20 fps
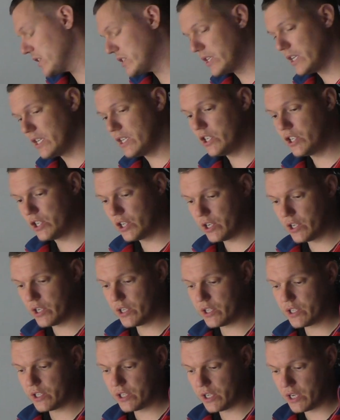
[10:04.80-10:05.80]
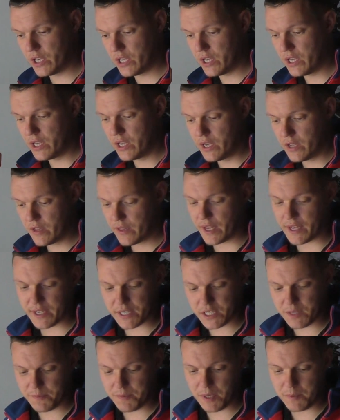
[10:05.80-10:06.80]
t-shirts
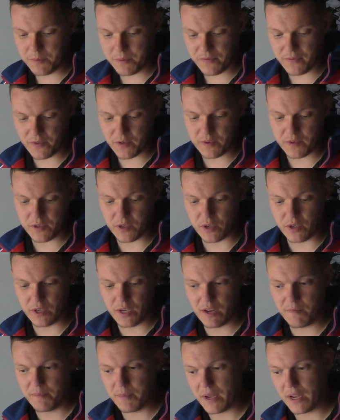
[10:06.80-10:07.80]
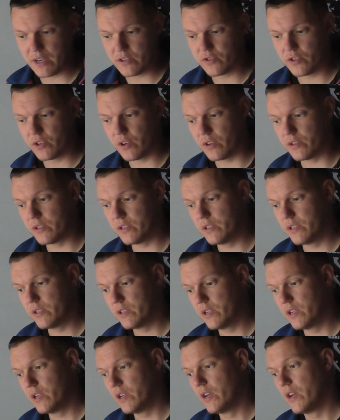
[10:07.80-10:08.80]
thanks to people for donating Patreon
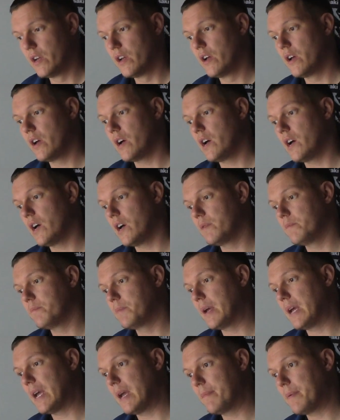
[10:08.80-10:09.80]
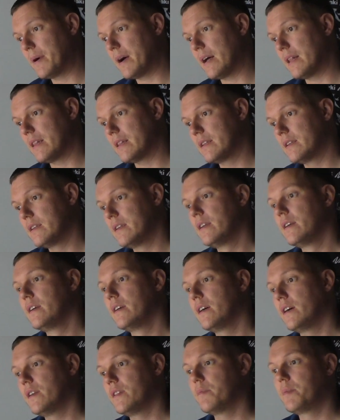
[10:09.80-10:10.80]
and PayPal
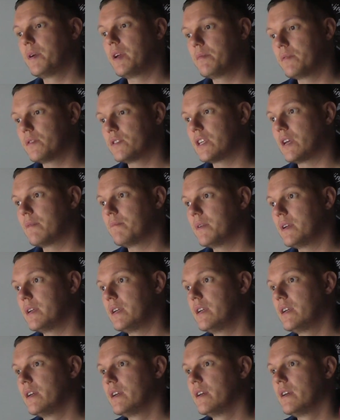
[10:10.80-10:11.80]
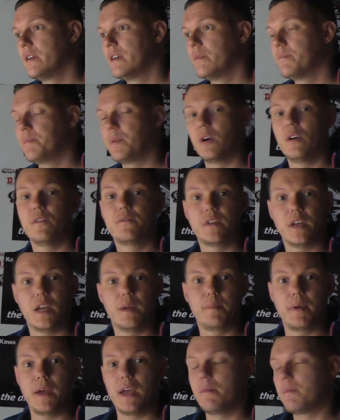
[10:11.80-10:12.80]
and the people sent me
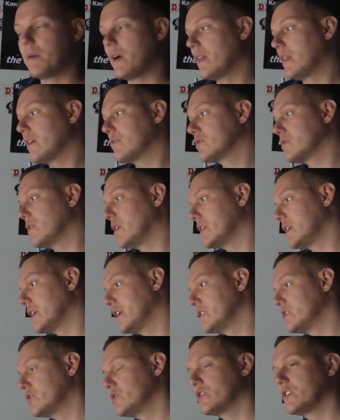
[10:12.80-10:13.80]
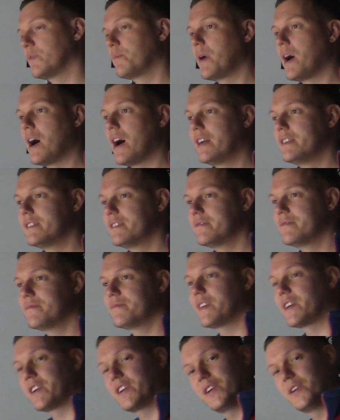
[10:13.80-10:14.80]
birthday PayPal, that was quite nice, just a pint,
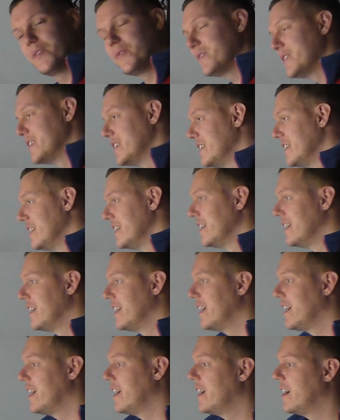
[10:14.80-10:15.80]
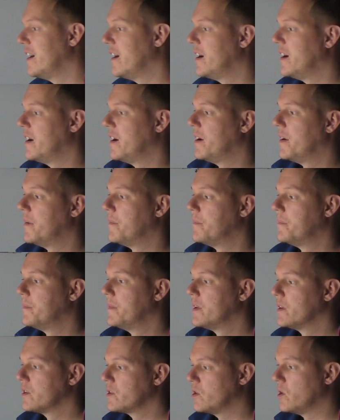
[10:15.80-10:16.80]
thank you. Um,
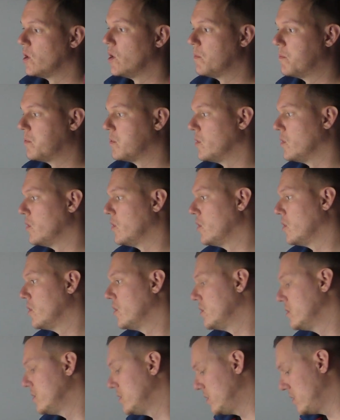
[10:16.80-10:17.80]
GoPro,